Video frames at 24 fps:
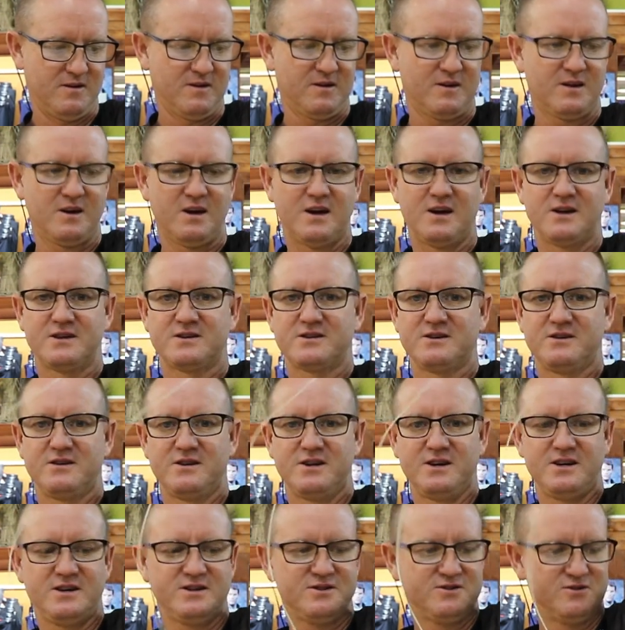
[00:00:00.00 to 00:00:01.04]
Okay, so
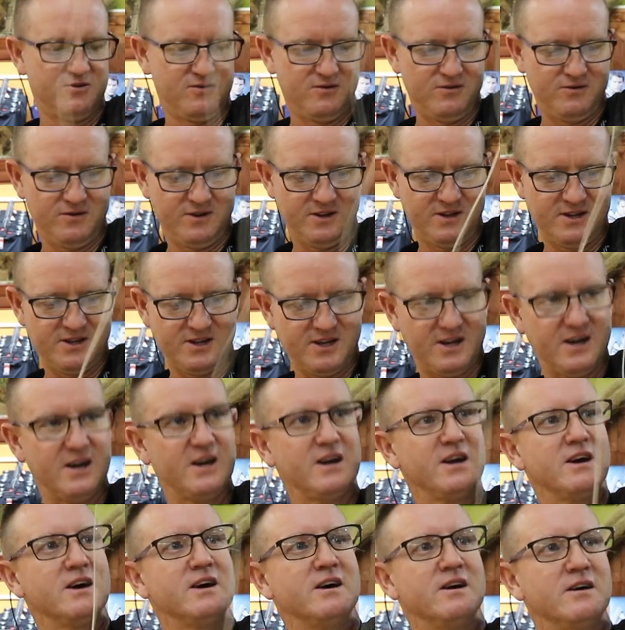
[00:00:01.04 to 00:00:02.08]
there's your
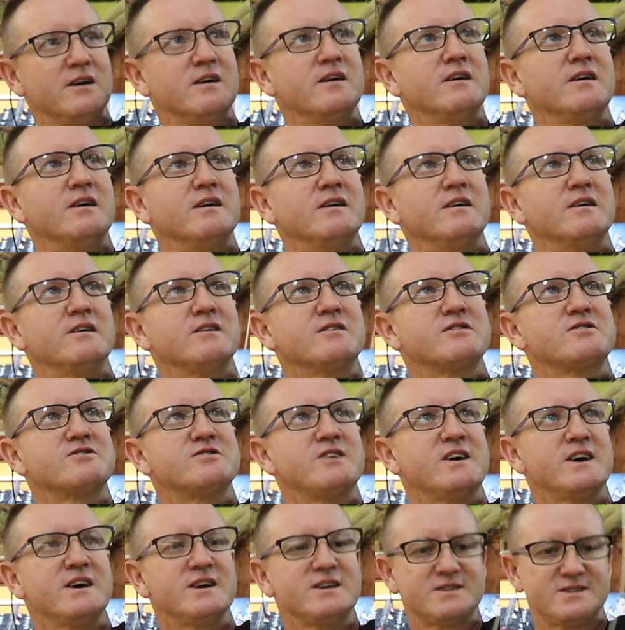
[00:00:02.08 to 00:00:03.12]
entire
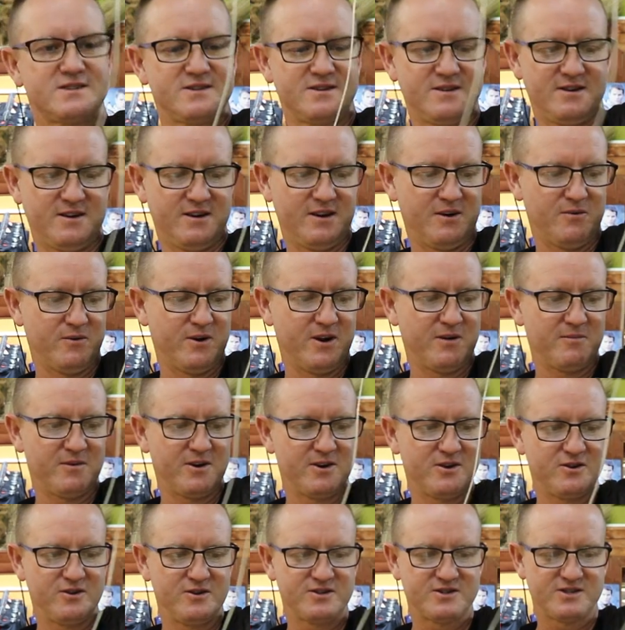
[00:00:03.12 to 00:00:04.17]
trace. Now what I'm
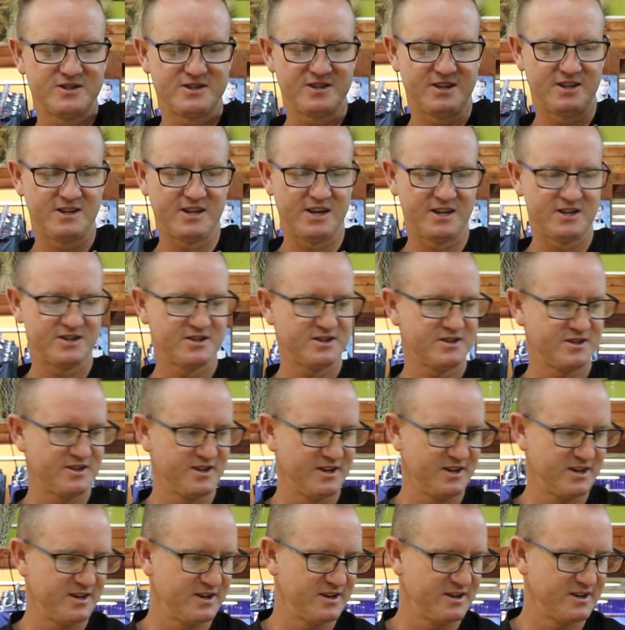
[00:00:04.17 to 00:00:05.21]
going to do is just attach
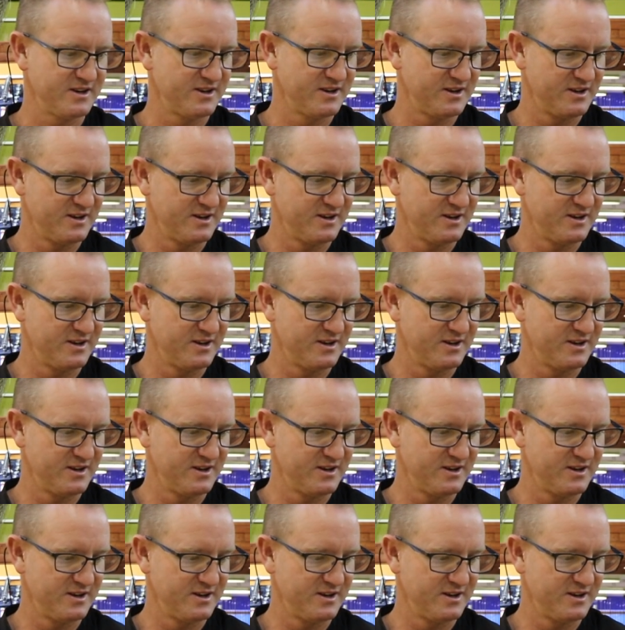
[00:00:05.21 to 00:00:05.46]
the